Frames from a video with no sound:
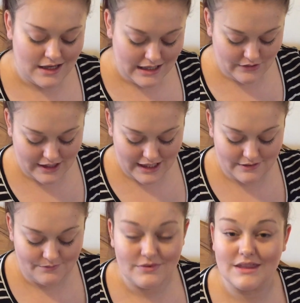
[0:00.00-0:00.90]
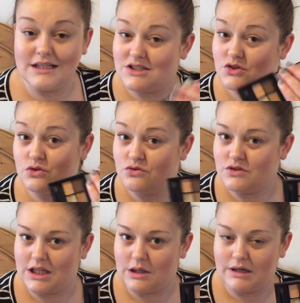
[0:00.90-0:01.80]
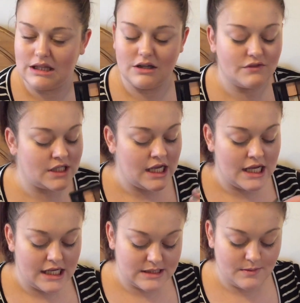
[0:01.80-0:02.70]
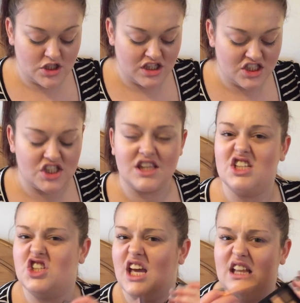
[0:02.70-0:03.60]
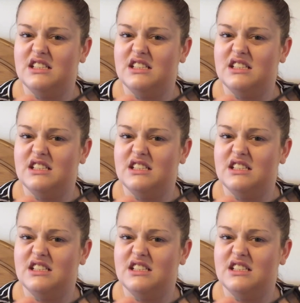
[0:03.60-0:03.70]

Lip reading: Now again, this is really well loved, especially the gel.